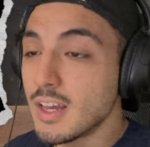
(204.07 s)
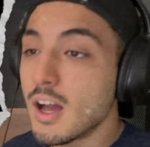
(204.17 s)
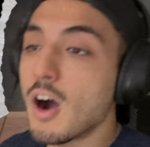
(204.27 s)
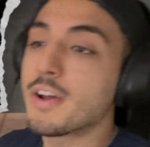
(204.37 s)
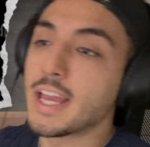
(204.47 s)

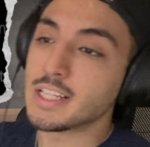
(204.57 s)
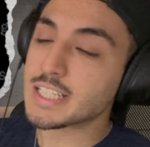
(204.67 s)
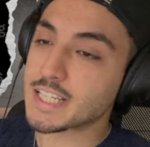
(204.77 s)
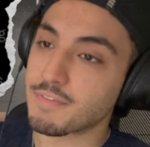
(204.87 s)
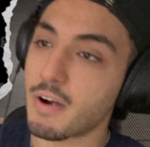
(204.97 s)
Okay, this is
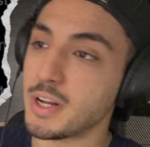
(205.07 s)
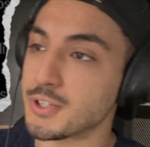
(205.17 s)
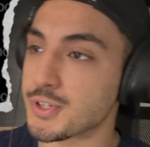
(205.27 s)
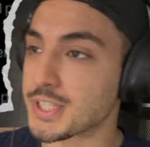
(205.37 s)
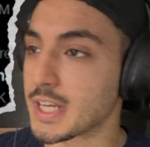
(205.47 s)
very
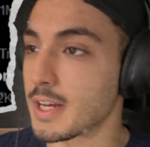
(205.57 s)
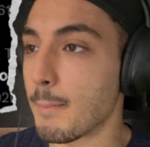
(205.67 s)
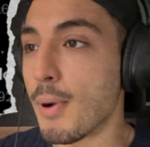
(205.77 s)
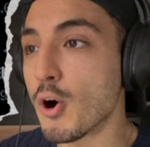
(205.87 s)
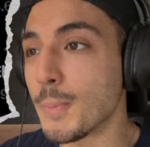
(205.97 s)
interesting.
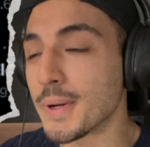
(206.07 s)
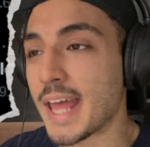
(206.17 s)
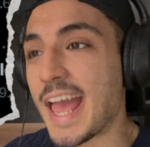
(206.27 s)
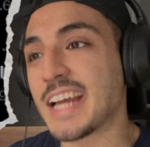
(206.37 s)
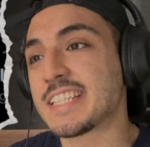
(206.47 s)
Pokemon
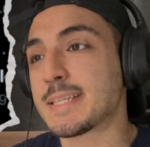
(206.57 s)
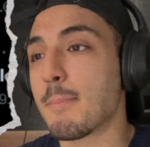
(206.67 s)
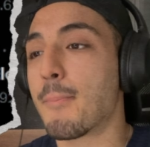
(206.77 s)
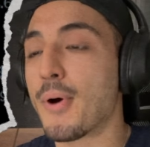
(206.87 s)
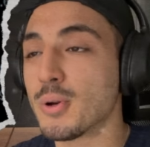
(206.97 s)
X
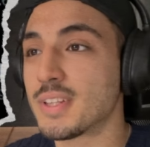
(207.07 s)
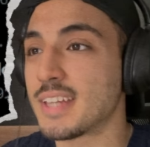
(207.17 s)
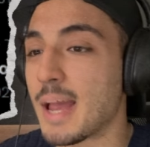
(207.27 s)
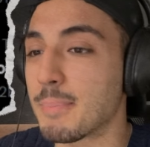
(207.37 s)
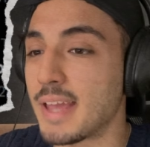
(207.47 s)

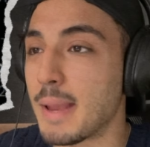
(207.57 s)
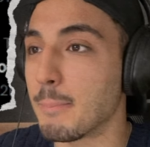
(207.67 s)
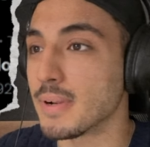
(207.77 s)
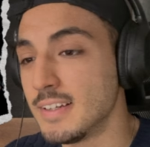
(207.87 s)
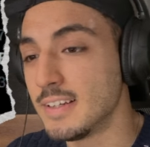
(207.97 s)
prototype
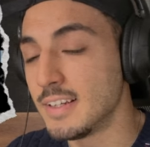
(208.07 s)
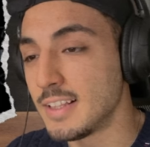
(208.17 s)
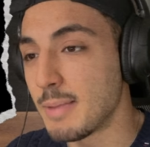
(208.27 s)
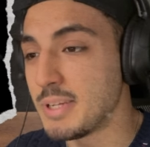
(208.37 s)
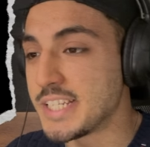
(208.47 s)
gameplay. Let
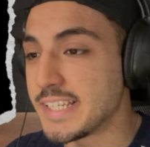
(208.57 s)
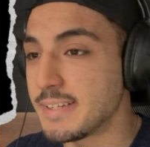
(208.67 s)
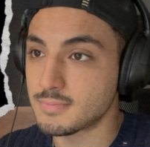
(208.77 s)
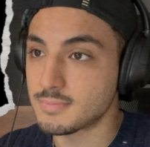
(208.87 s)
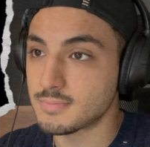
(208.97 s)
me see.
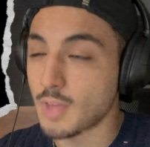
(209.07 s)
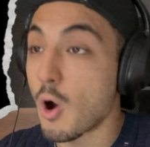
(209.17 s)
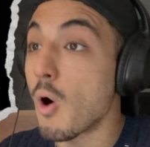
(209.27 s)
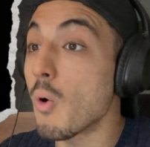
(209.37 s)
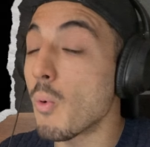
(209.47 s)

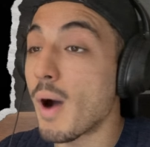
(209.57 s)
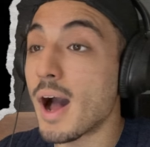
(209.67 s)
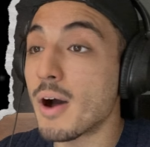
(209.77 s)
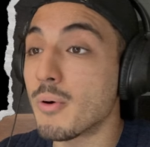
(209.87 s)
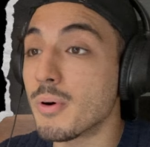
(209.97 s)
Oh wow,
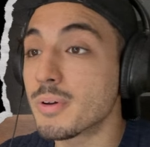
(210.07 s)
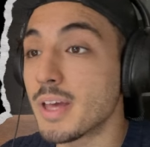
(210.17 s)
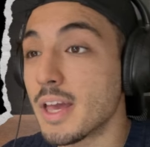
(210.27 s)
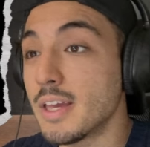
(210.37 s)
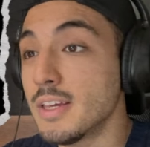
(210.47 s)

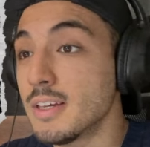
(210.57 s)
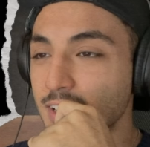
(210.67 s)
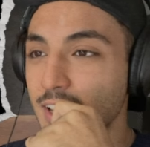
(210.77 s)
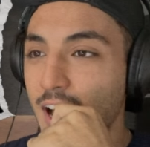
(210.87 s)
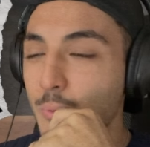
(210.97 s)
okay.
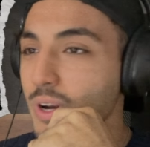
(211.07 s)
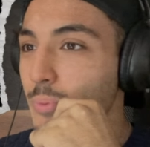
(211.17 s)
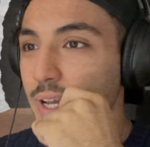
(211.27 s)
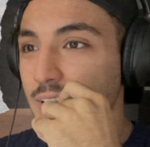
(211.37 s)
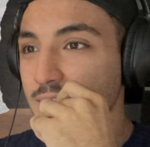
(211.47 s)
I wonder why
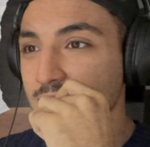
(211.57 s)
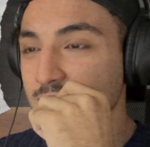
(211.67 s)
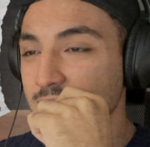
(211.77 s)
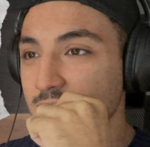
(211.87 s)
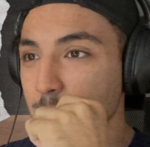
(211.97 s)
they didn't
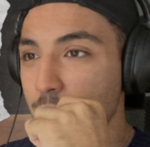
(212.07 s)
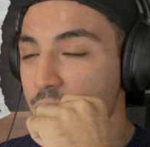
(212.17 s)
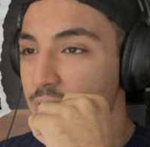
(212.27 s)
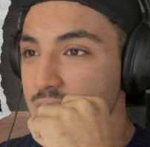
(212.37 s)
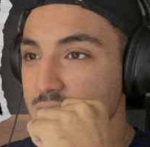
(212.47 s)
keep
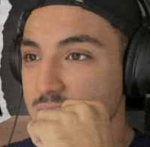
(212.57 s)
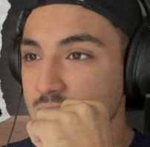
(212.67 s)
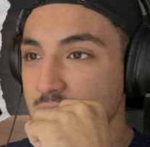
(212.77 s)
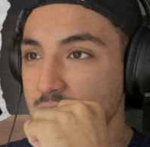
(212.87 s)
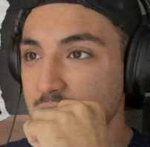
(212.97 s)
this.
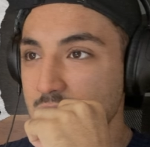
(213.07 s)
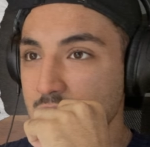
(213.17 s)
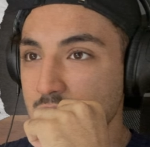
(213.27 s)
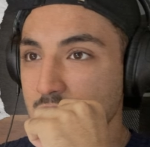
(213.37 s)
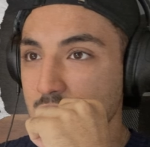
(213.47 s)

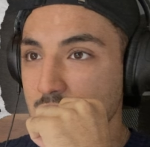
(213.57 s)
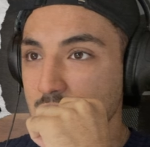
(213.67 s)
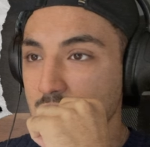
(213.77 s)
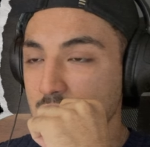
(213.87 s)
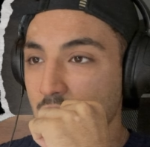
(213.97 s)

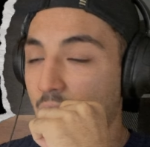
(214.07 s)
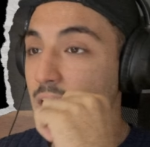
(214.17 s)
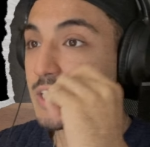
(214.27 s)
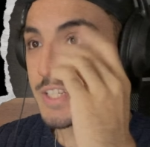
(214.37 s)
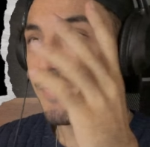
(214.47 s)

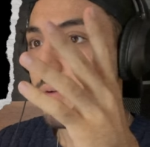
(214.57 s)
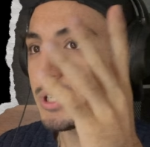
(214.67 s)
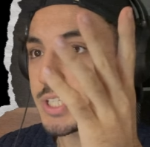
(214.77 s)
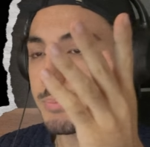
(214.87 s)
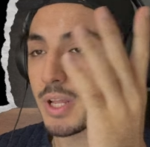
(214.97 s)
It's very
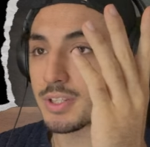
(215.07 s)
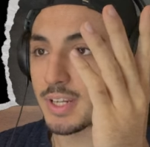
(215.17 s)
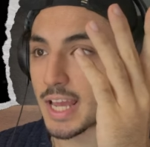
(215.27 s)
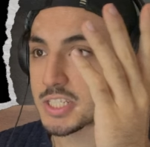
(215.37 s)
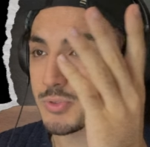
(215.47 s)
similar to the
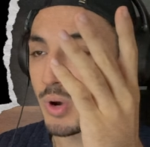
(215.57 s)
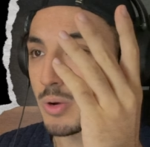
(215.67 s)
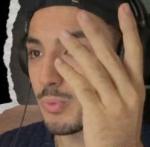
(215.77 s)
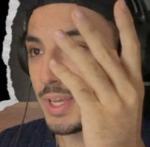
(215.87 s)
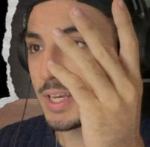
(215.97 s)
X and Y
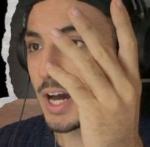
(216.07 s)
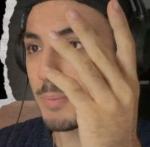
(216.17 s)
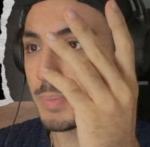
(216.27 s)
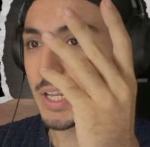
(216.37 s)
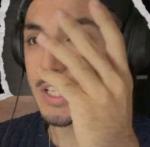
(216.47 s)
we got, but
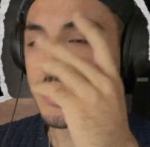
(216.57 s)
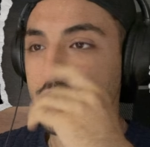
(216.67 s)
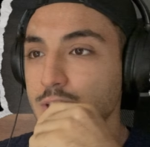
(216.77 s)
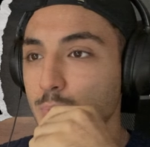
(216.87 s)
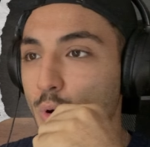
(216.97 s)
it's just
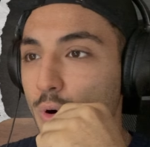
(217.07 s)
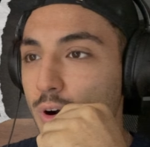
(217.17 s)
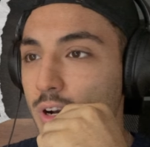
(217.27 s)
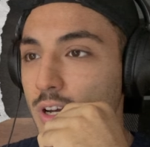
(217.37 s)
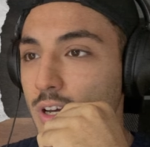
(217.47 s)
more
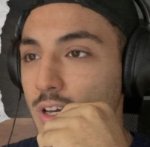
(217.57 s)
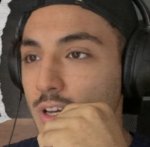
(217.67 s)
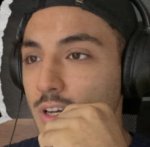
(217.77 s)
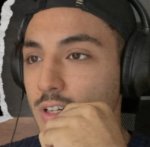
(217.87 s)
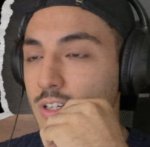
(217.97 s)

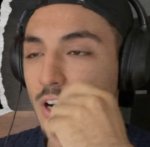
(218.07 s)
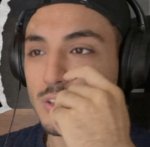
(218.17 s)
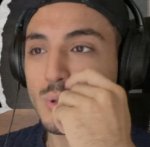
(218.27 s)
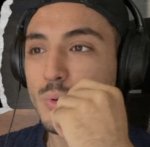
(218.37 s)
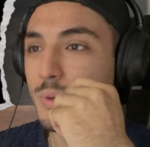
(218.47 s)

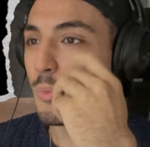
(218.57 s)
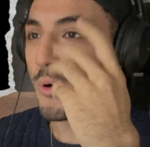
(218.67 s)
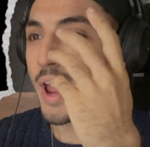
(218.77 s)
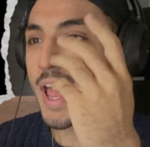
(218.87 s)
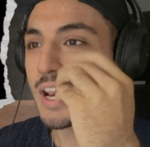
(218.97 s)
cartoony, more
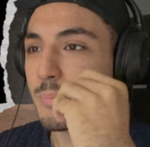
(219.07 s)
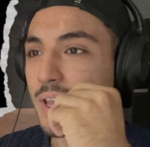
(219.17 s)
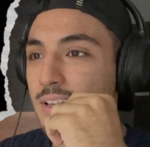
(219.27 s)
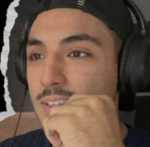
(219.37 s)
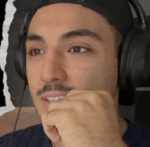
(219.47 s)

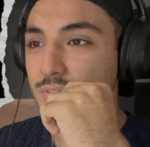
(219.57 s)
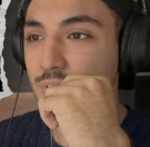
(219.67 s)
animated even.